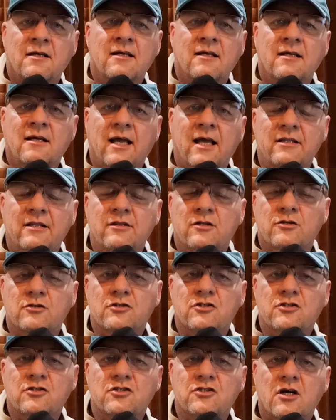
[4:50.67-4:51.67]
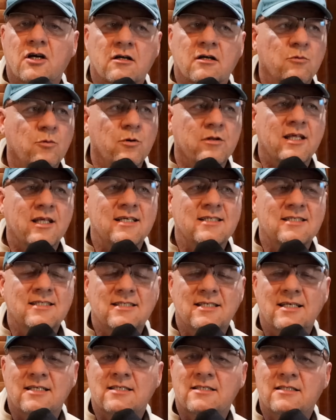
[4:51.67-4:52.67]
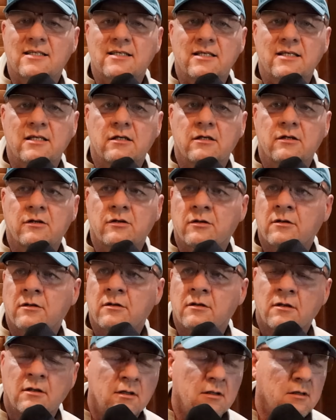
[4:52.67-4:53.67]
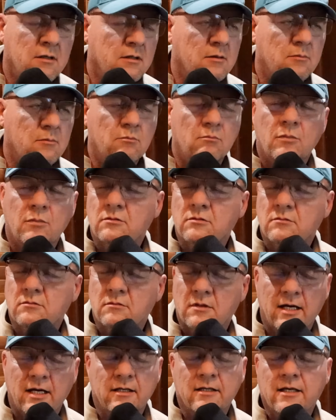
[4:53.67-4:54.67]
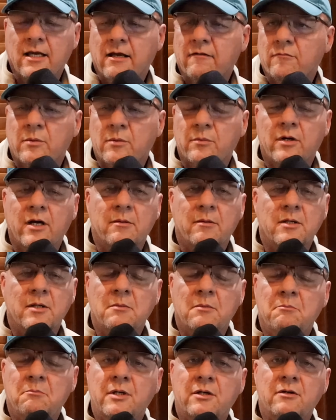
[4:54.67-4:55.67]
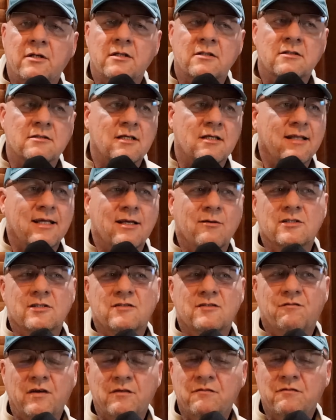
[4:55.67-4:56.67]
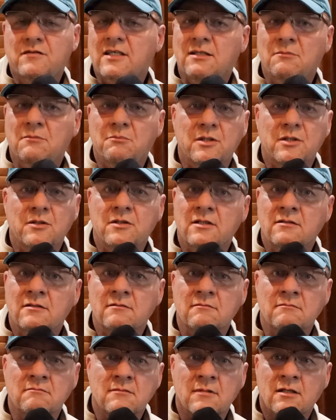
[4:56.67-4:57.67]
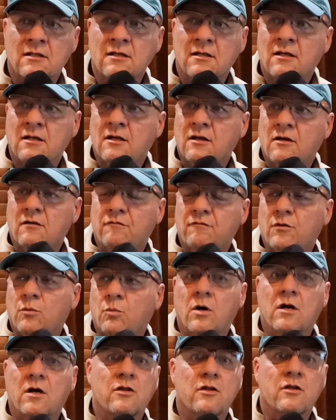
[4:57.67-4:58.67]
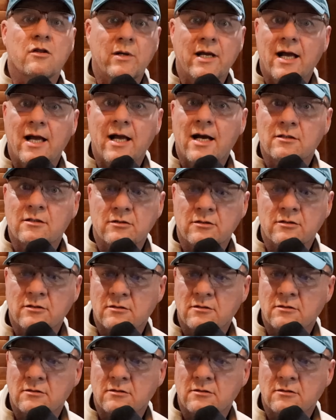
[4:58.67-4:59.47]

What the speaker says: And they're stuck with a 60-year, I can't remember how many billions. I think it was $15 billion for one of the reactors.